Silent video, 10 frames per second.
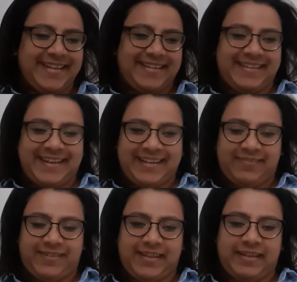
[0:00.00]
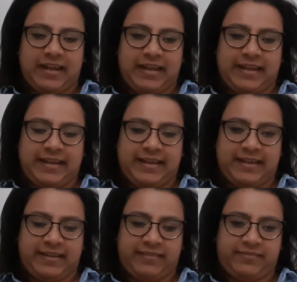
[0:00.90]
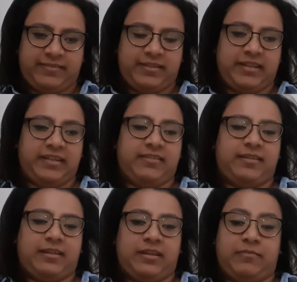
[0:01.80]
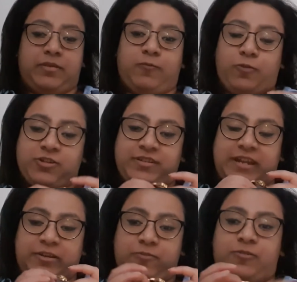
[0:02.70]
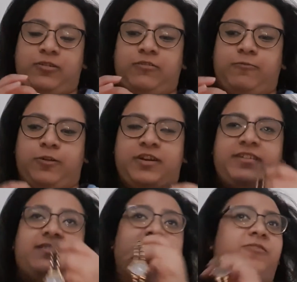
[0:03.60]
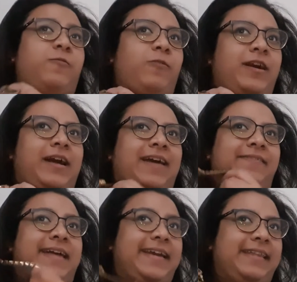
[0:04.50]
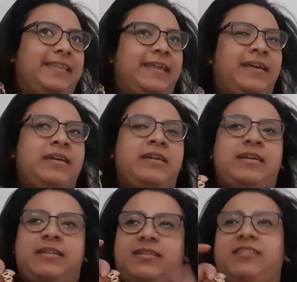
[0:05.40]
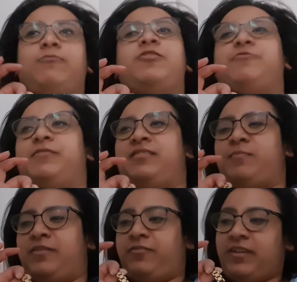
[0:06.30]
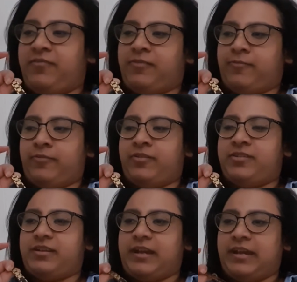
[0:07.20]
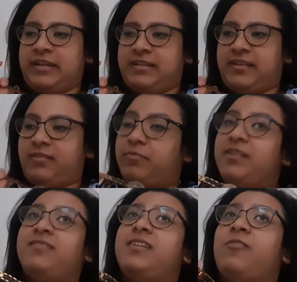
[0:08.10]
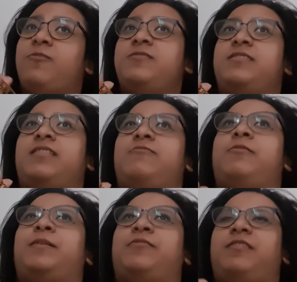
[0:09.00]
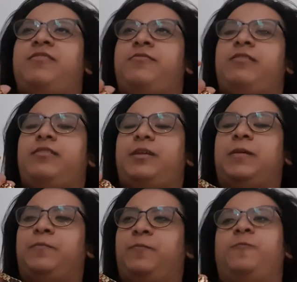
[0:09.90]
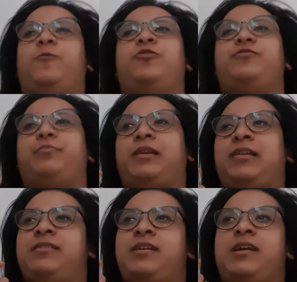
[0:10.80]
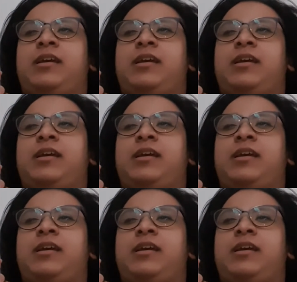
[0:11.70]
So the next thing I have is a watch that no longer works. I don't know why I have that in there. This watch was my favorite watch, and it's by Seconda as well, my favorite watch brand.